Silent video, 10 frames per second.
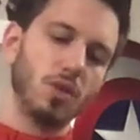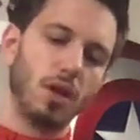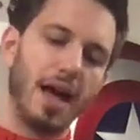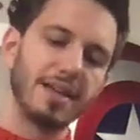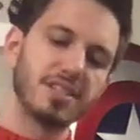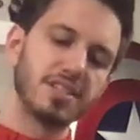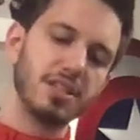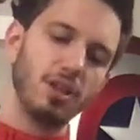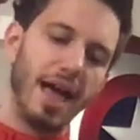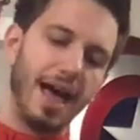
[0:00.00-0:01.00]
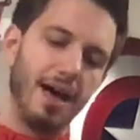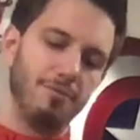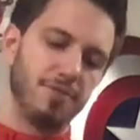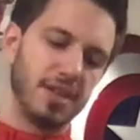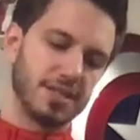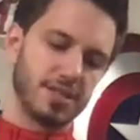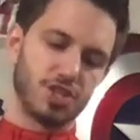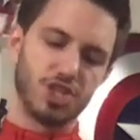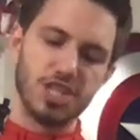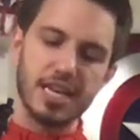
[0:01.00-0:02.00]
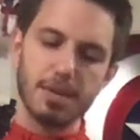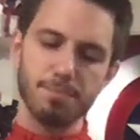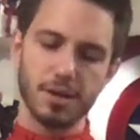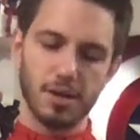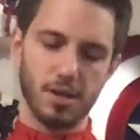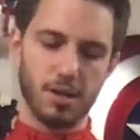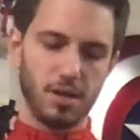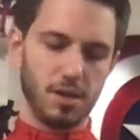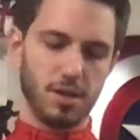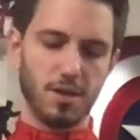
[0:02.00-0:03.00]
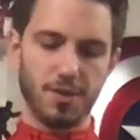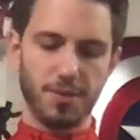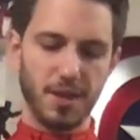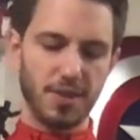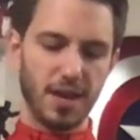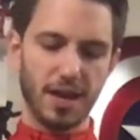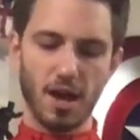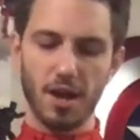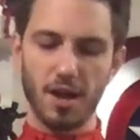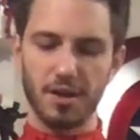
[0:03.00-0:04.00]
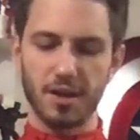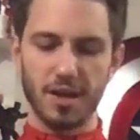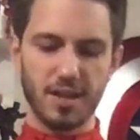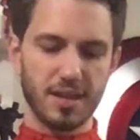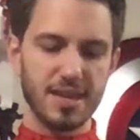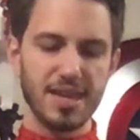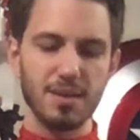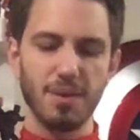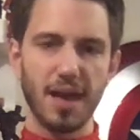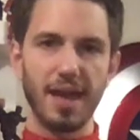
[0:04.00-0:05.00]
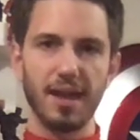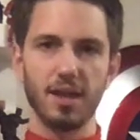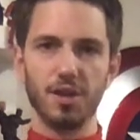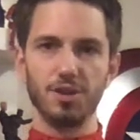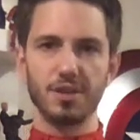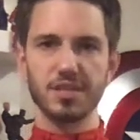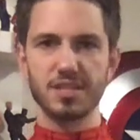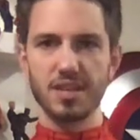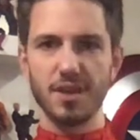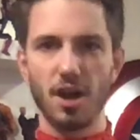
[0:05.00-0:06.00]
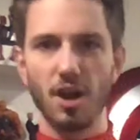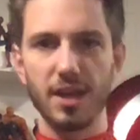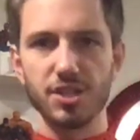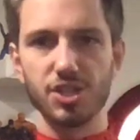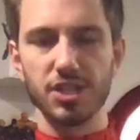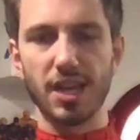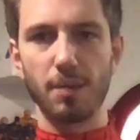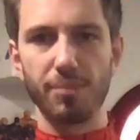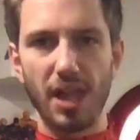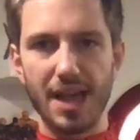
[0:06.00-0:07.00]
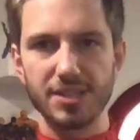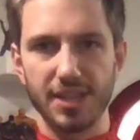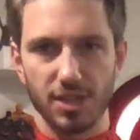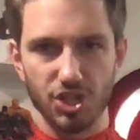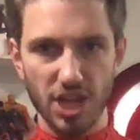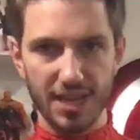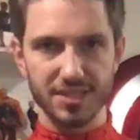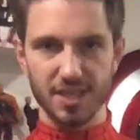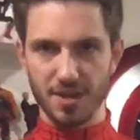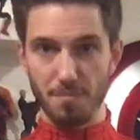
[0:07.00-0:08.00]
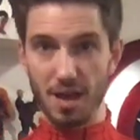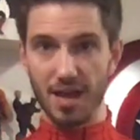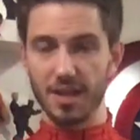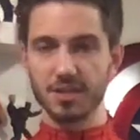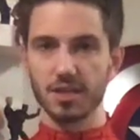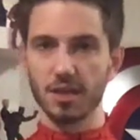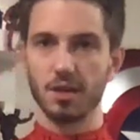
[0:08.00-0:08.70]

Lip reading: I still have this cheap thing that I got on eBay. You can see there, it's just like a plastic Jason mask.